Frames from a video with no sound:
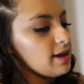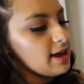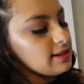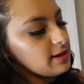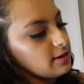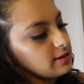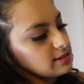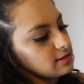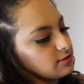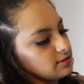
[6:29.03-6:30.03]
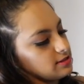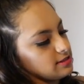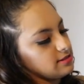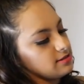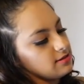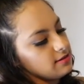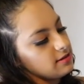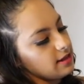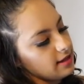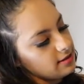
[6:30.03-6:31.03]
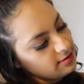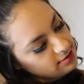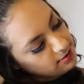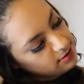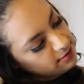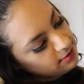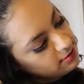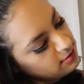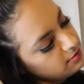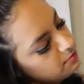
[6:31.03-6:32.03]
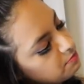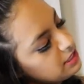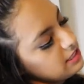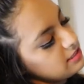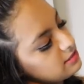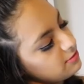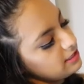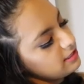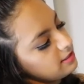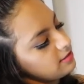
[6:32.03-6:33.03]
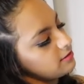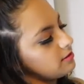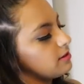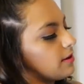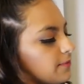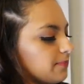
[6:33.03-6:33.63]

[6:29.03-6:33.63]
and then on this little like piece right there yep